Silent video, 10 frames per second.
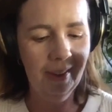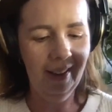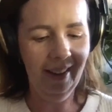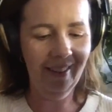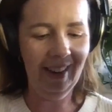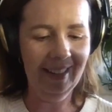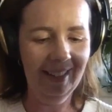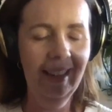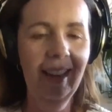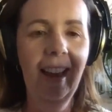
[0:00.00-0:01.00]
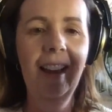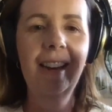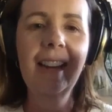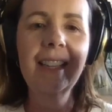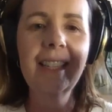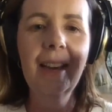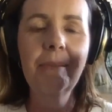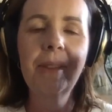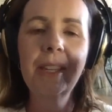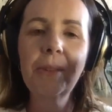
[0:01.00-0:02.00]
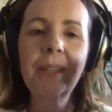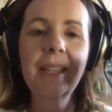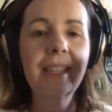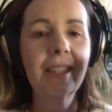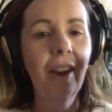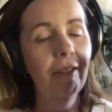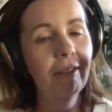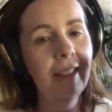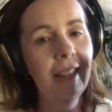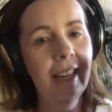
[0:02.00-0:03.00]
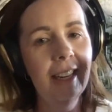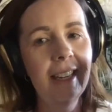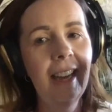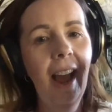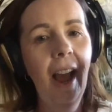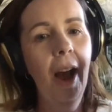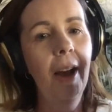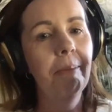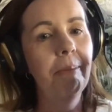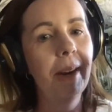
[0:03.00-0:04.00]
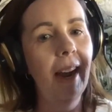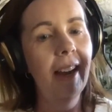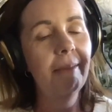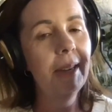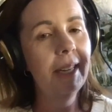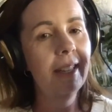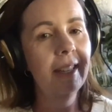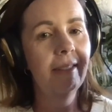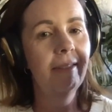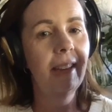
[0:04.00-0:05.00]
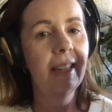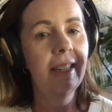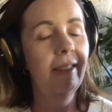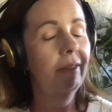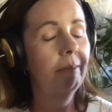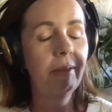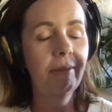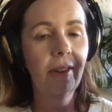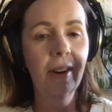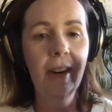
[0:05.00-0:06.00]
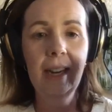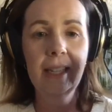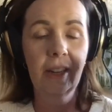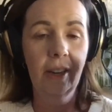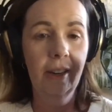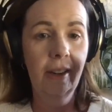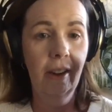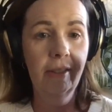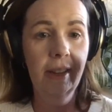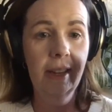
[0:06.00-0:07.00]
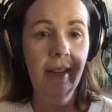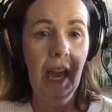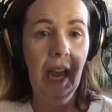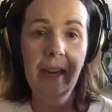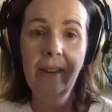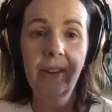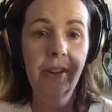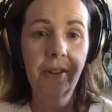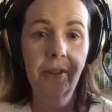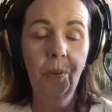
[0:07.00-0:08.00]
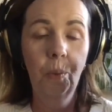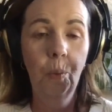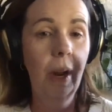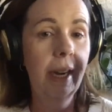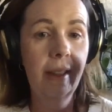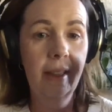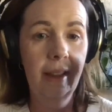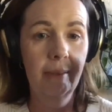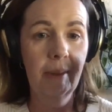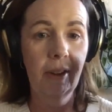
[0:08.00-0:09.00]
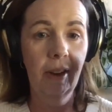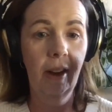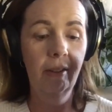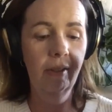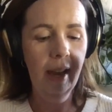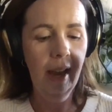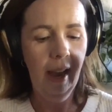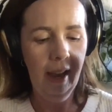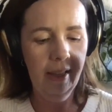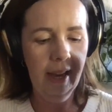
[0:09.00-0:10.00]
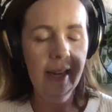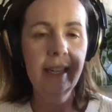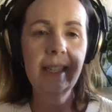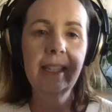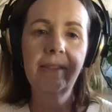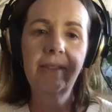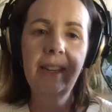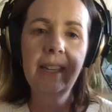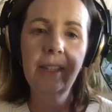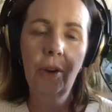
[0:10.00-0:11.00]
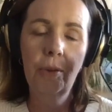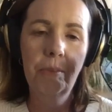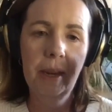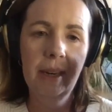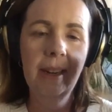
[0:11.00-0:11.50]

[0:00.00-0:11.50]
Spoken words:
All right. Next up, this one is golf related, but I have been to this event even before I started golfing and even knew one thing about golf, and that is the Phoenix Open.